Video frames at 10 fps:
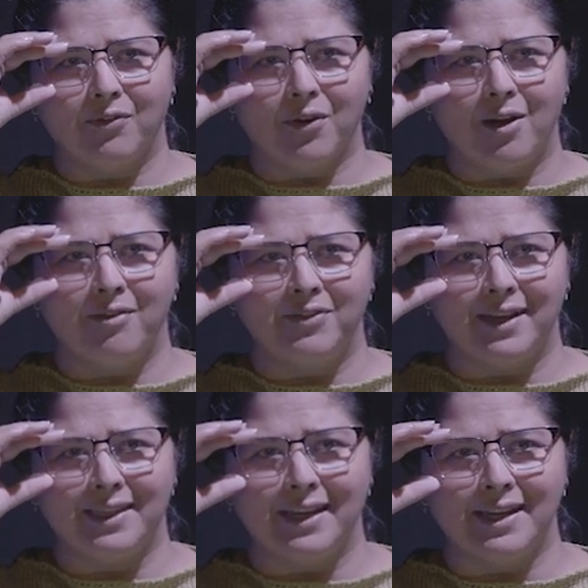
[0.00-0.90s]
for coffee,
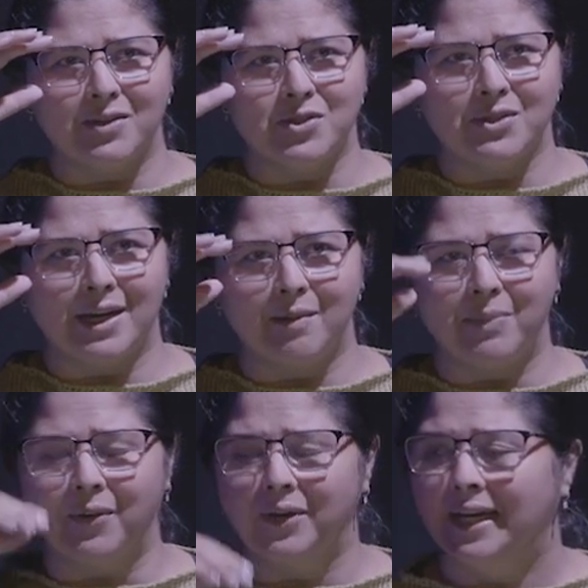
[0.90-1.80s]
I think yesterday,
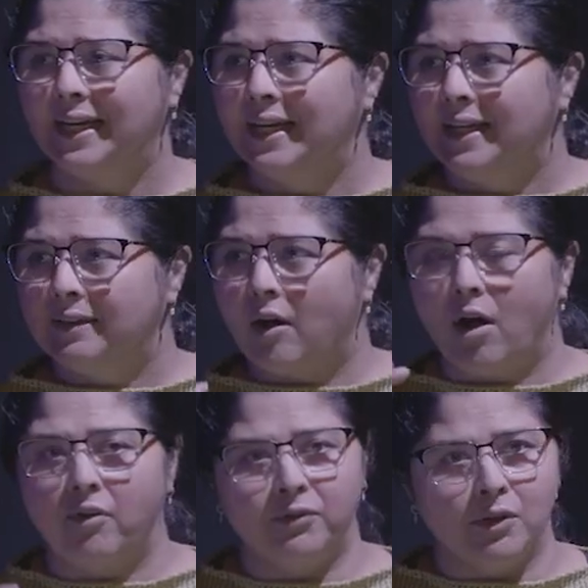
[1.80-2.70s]
about
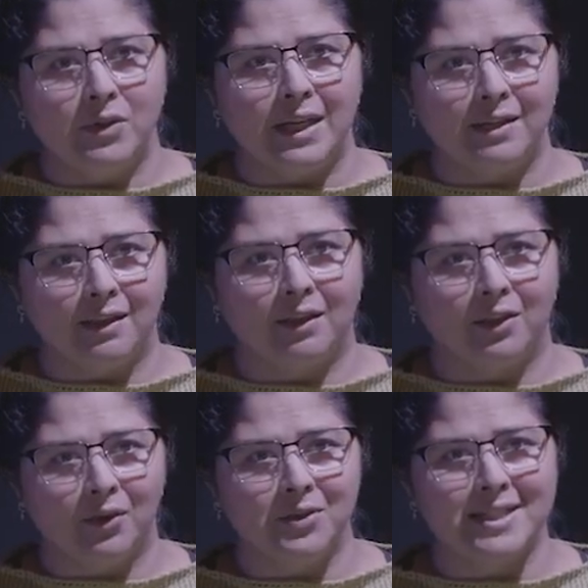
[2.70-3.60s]
offloading to the
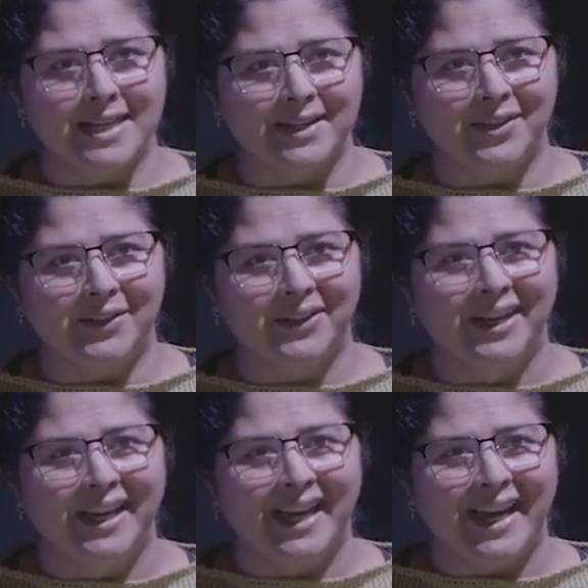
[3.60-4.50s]
third sector
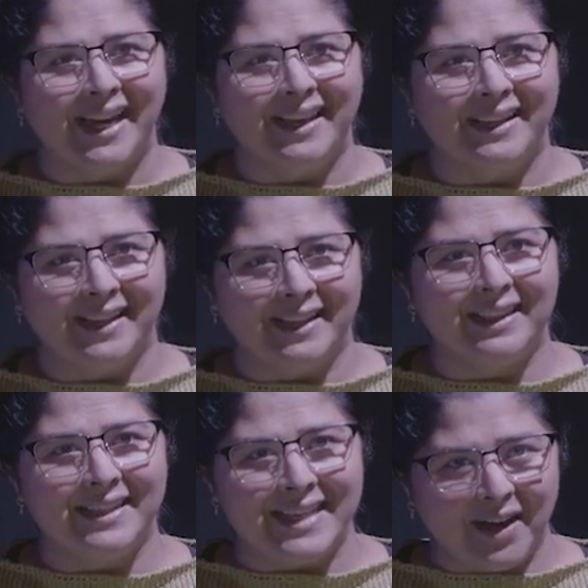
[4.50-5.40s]
and
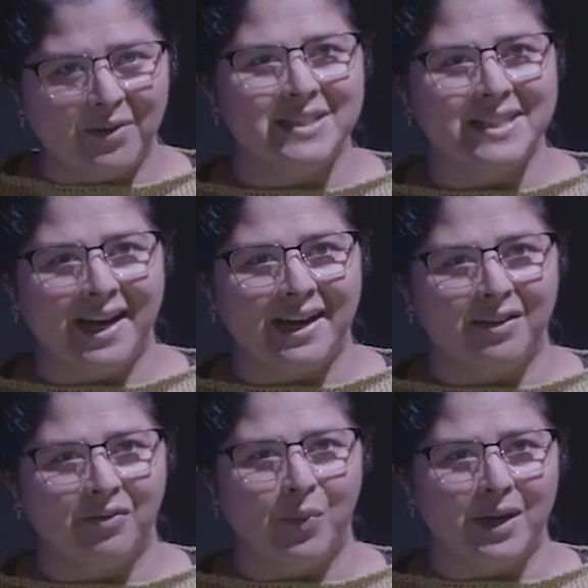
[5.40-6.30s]
the downside
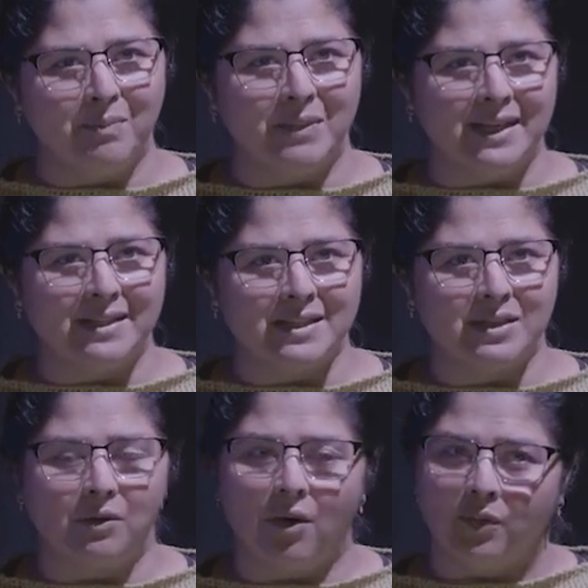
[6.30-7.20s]
of what it means
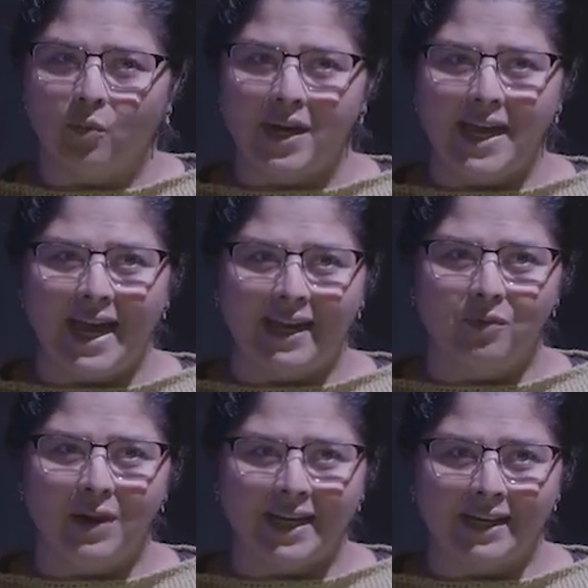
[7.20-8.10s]
to, on one hand,
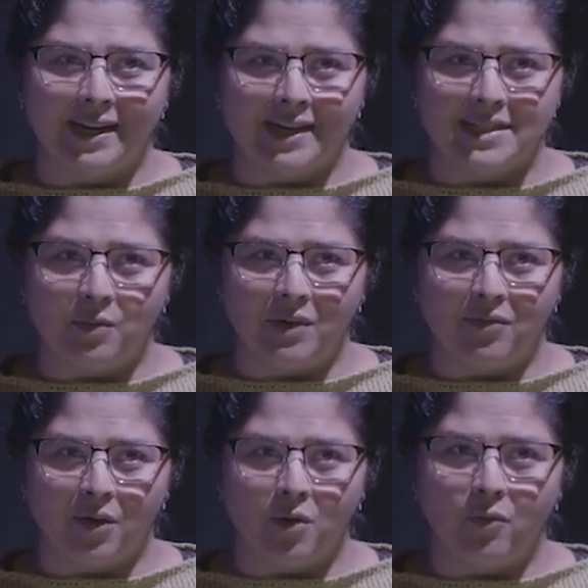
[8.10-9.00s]
recognize that we've
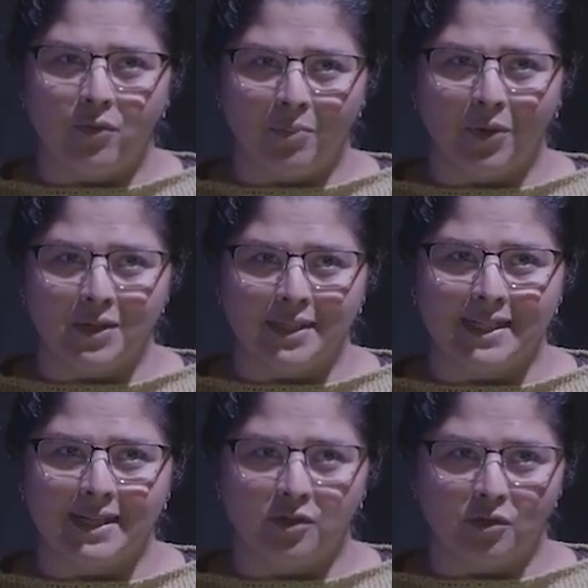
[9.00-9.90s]
got overburdened
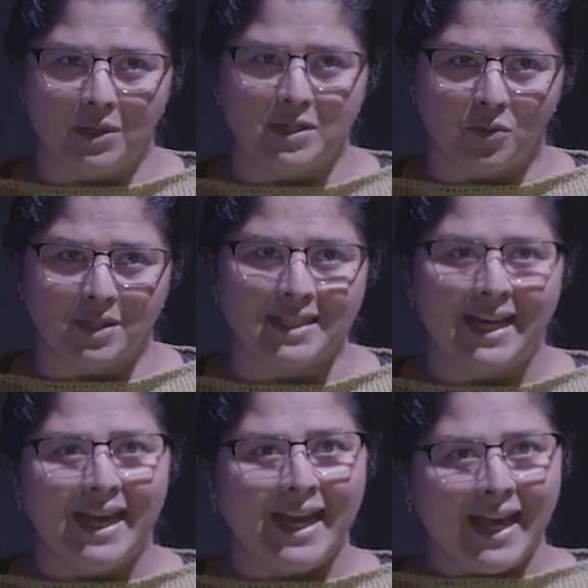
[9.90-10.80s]
and under-resourced
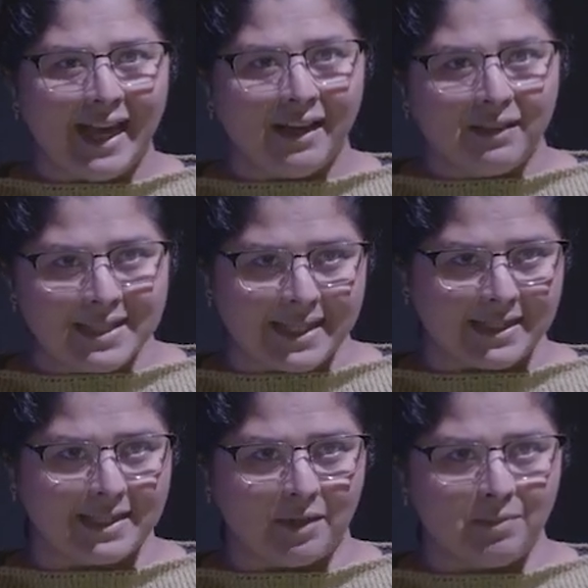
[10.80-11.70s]
health
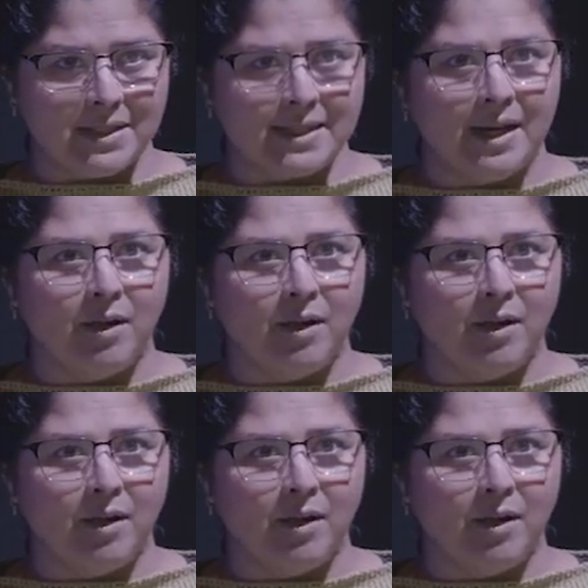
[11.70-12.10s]
systems,